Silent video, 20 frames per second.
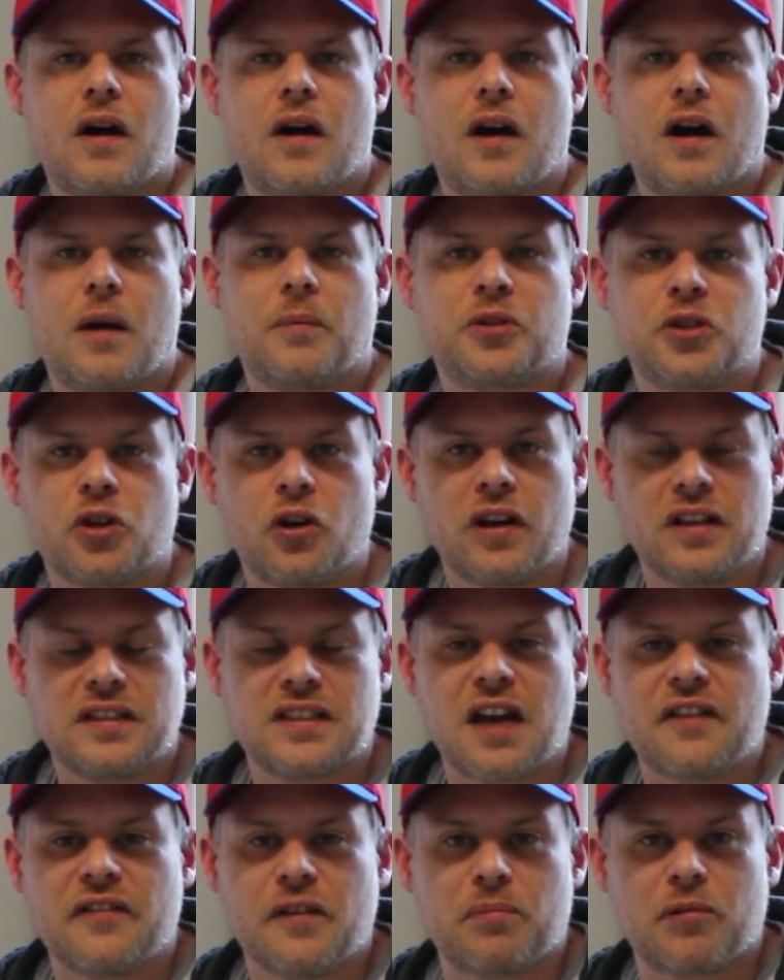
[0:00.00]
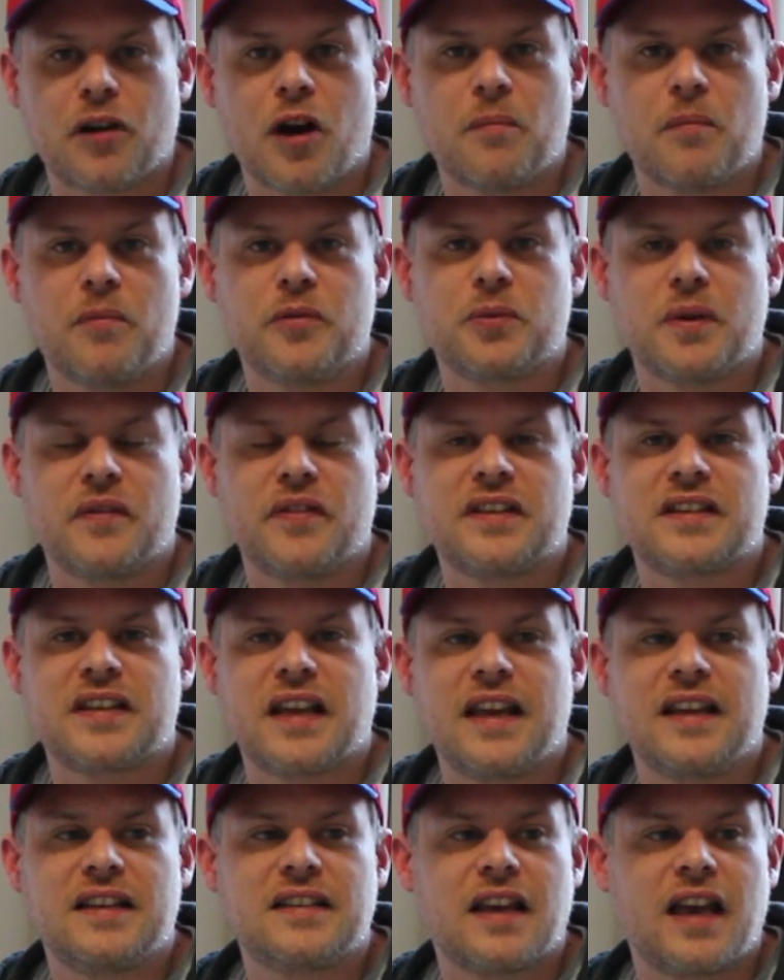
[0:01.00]
I'm sure there's other problems with the
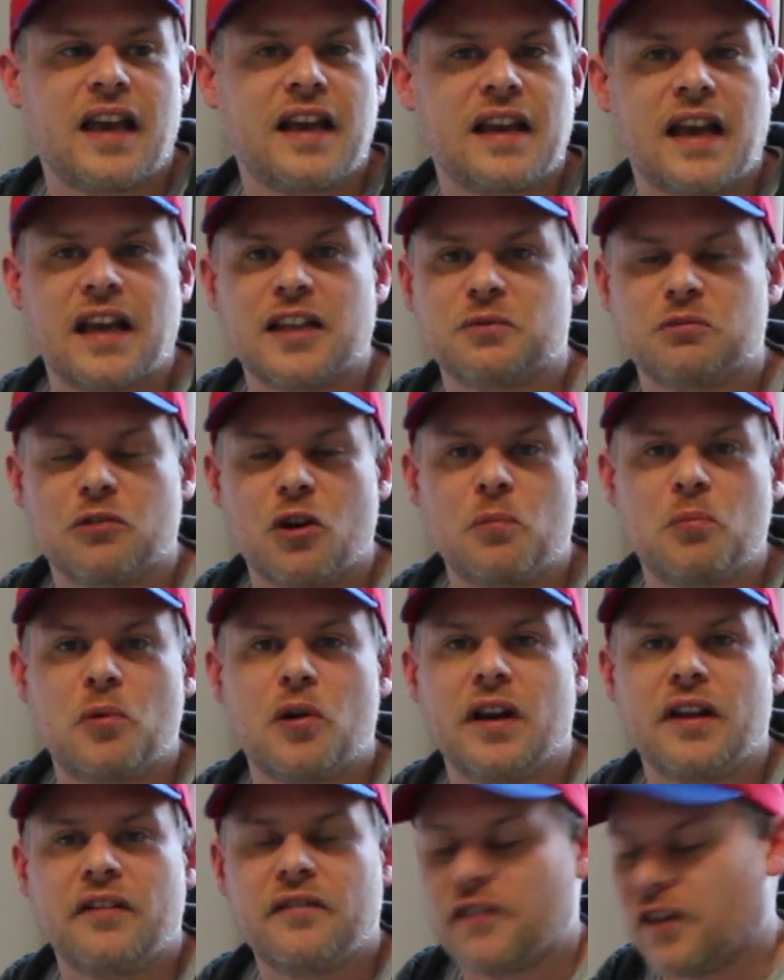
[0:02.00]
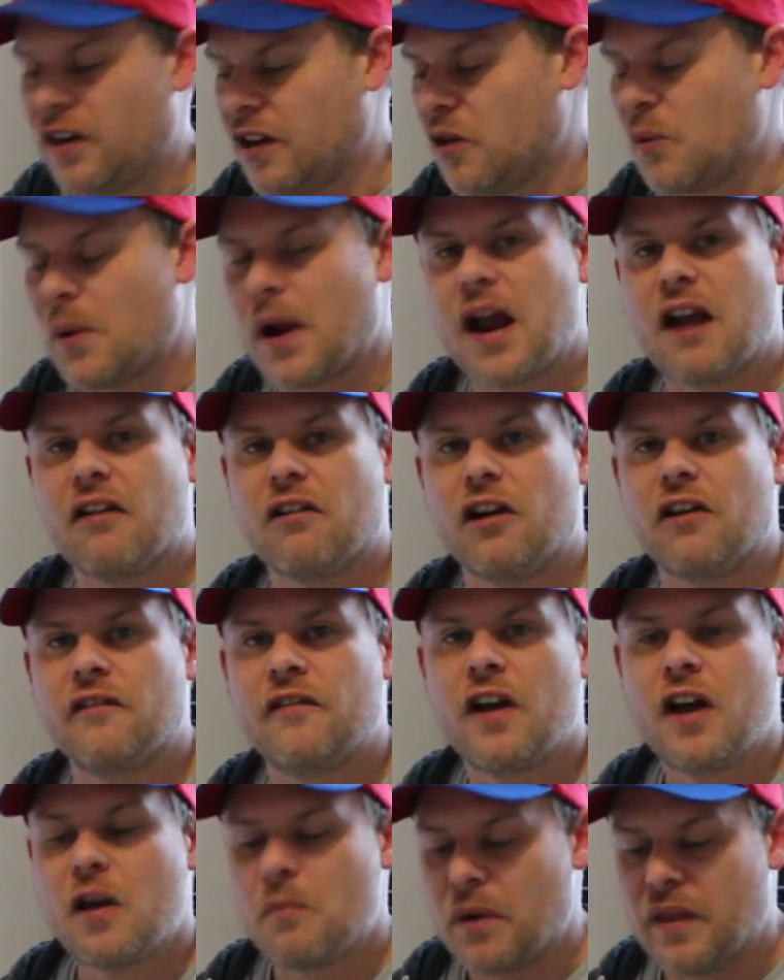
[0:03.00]
TT, as we're all probably fully aware of,
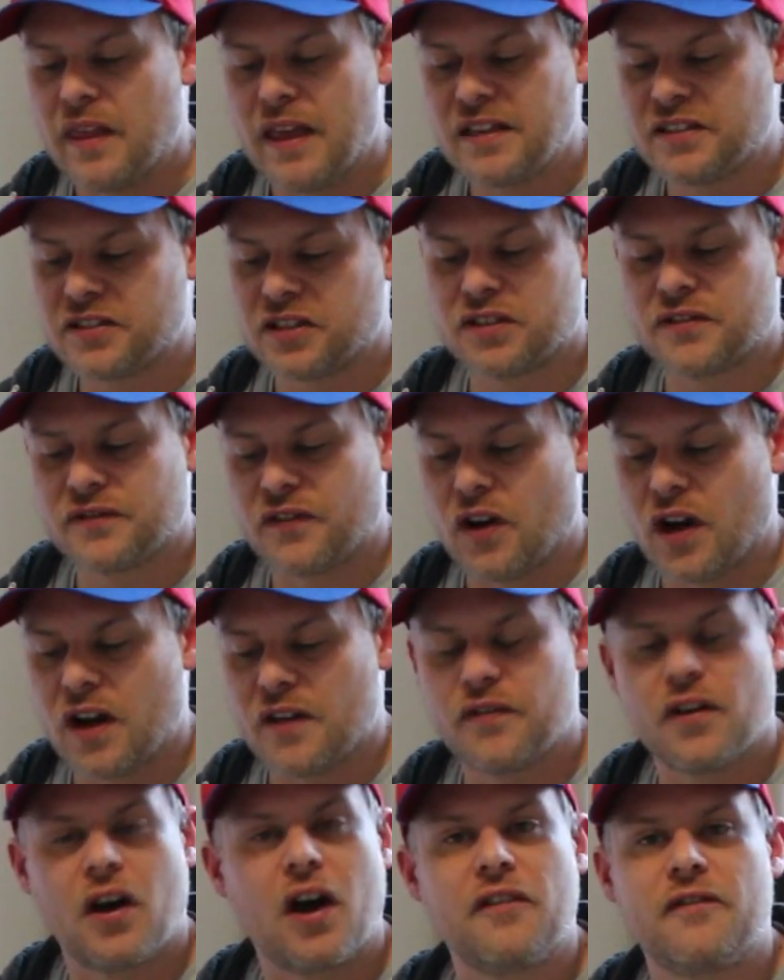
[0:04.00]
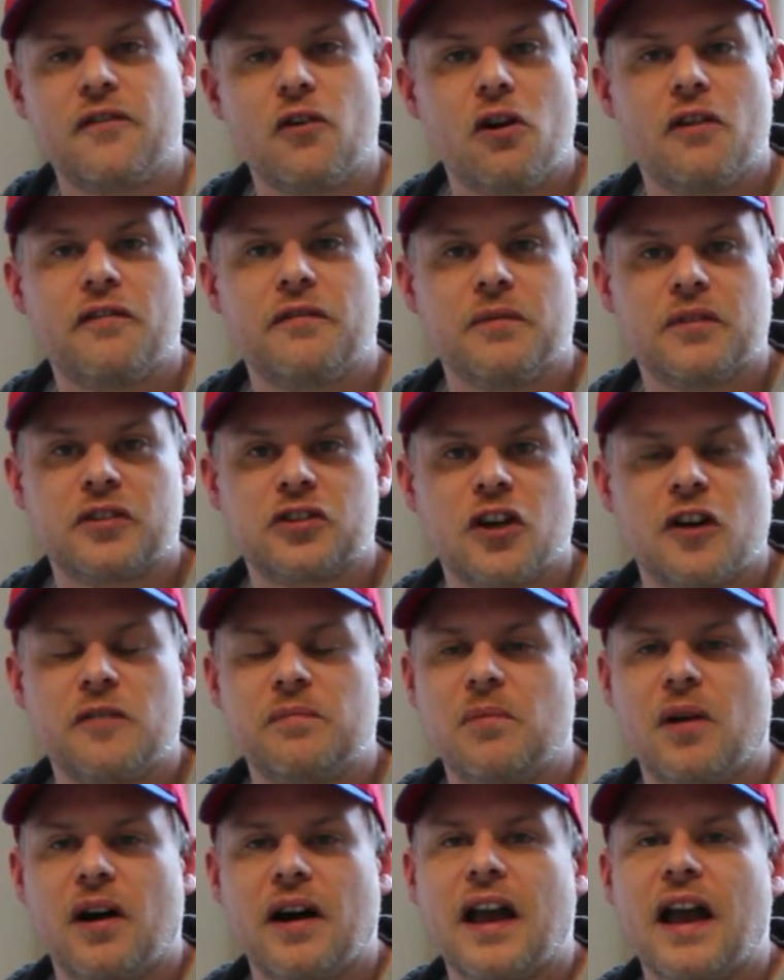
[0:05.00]
but these are just 5 that I thought from the top
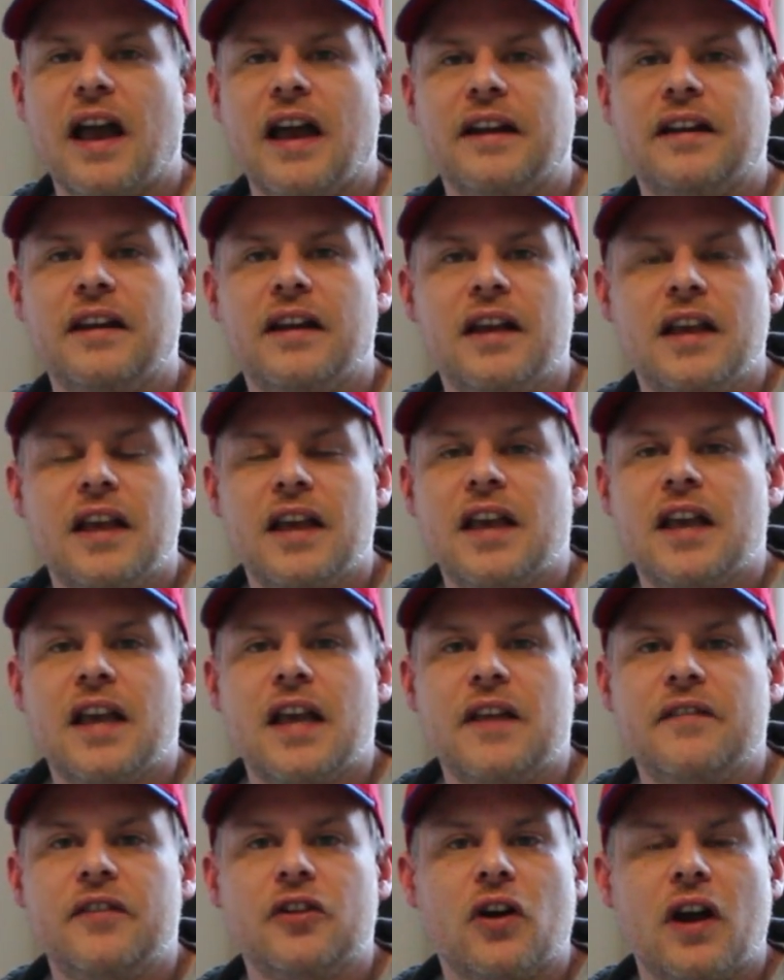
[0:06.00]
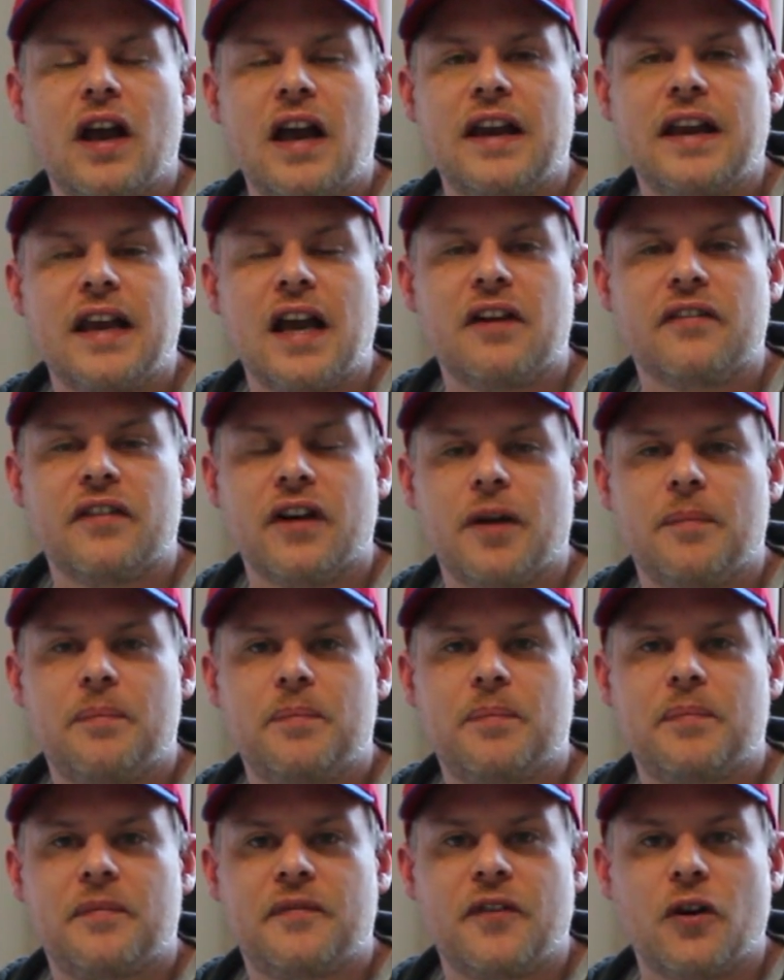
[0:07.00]
of my head. If you've got any other
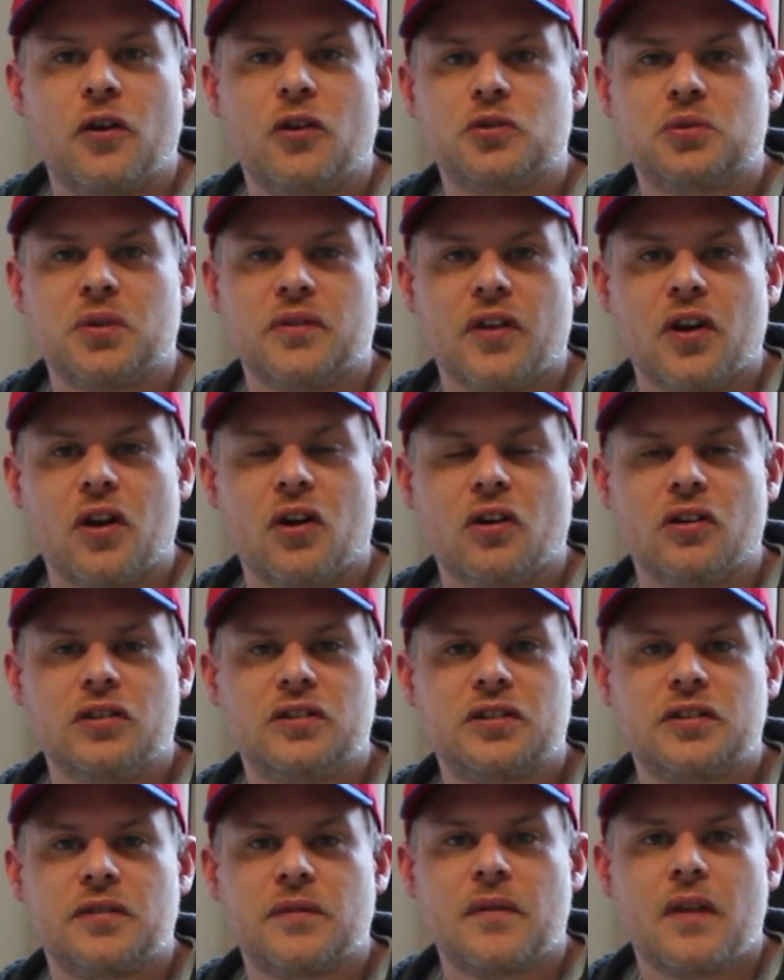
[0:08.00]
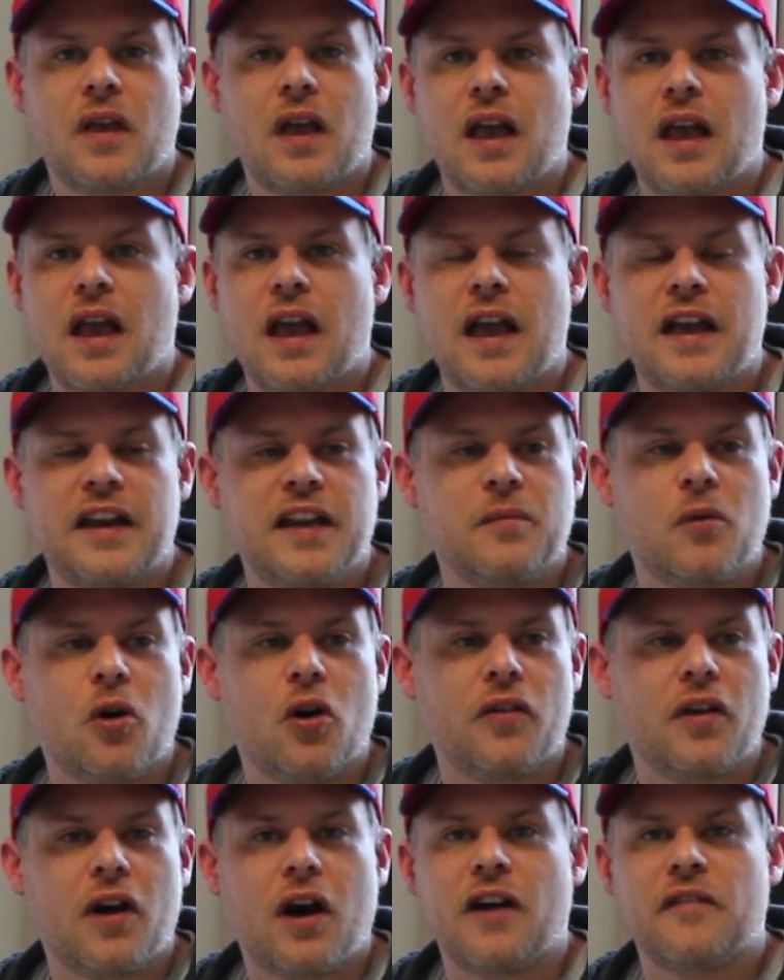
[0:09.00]
faults with yours, any
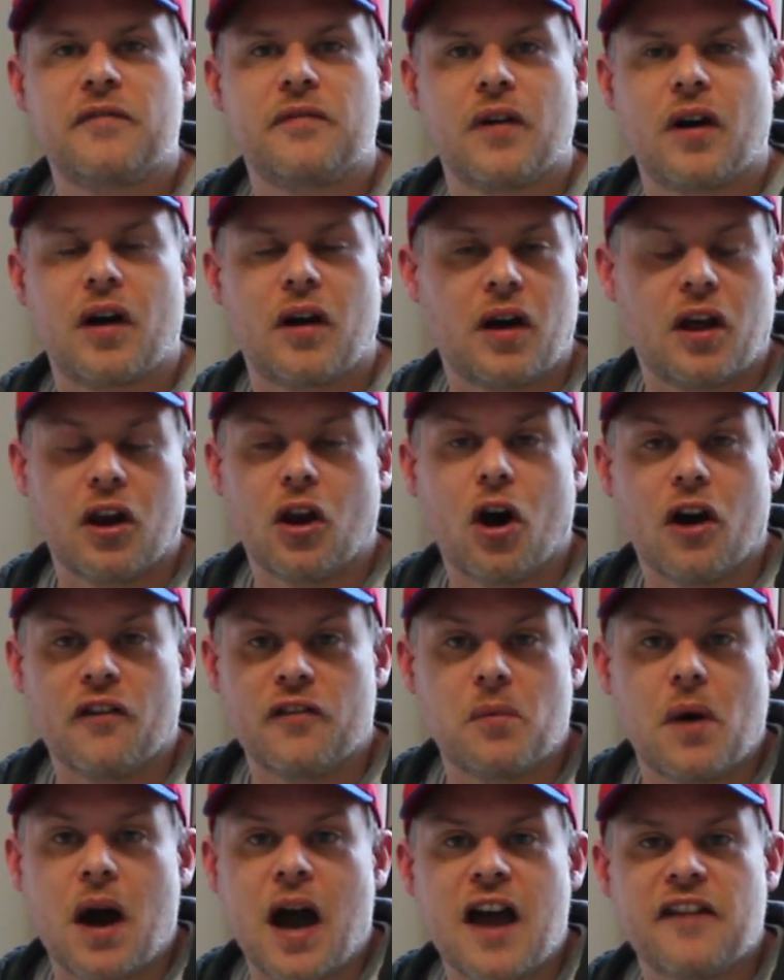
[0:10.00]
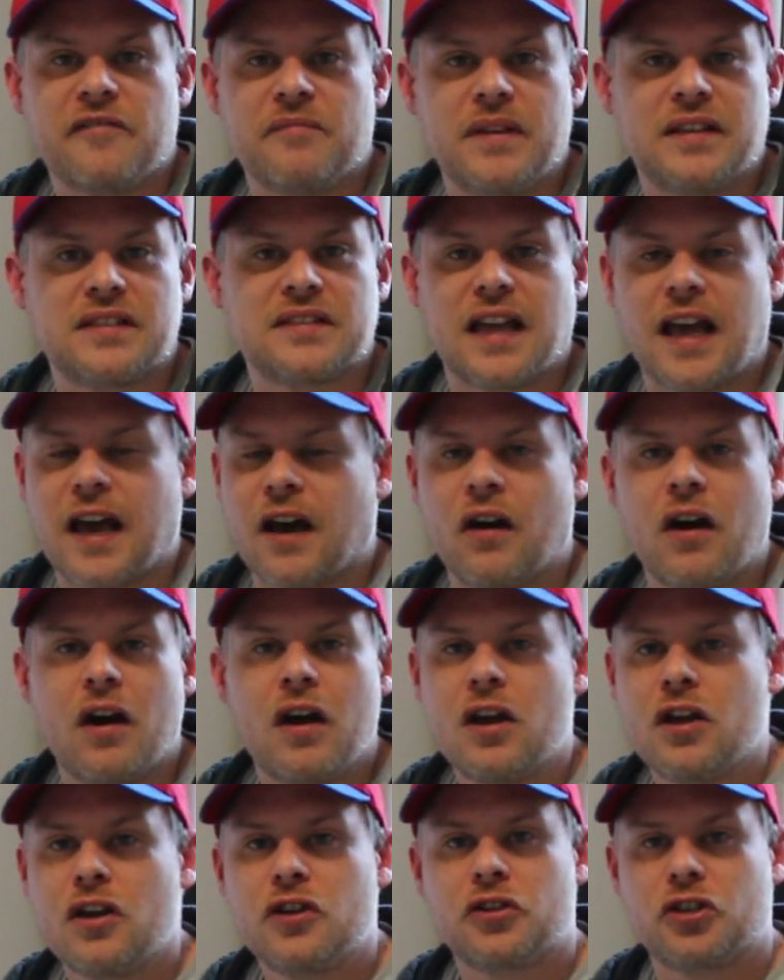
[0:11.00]
more that a lot of them I have missed out,
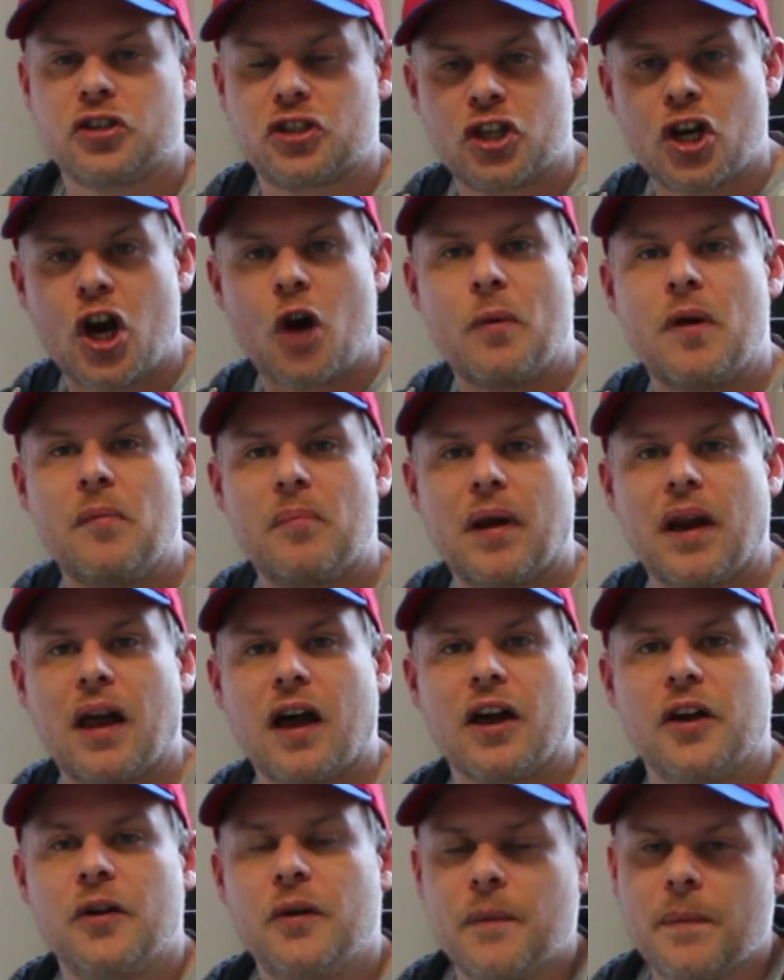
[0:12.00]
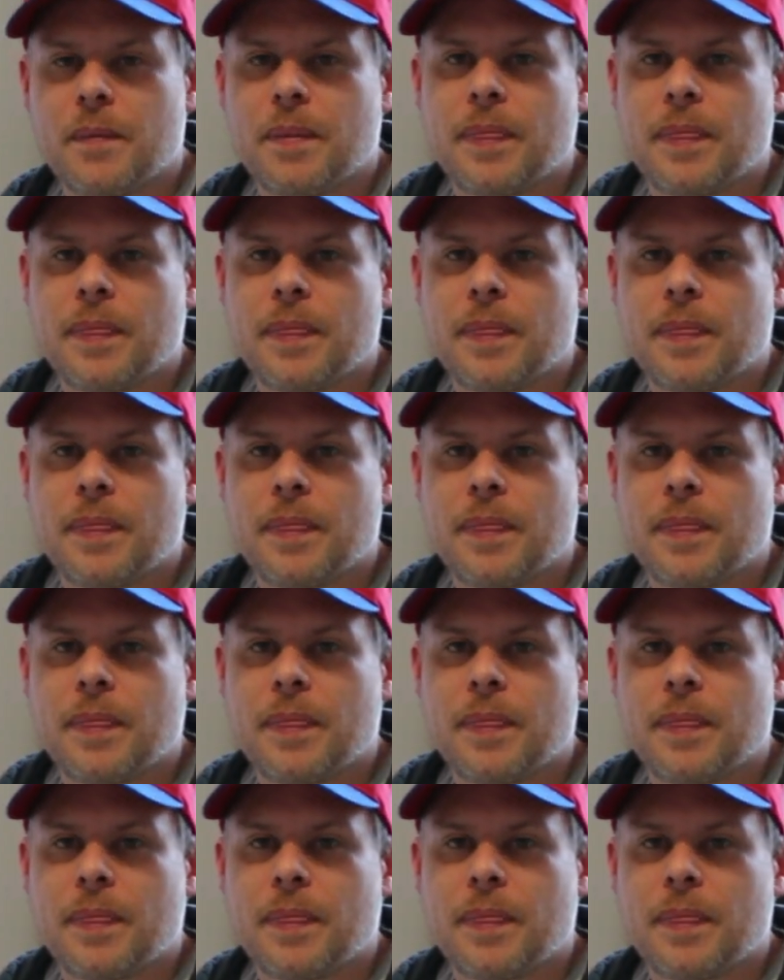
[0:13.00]
just comment below.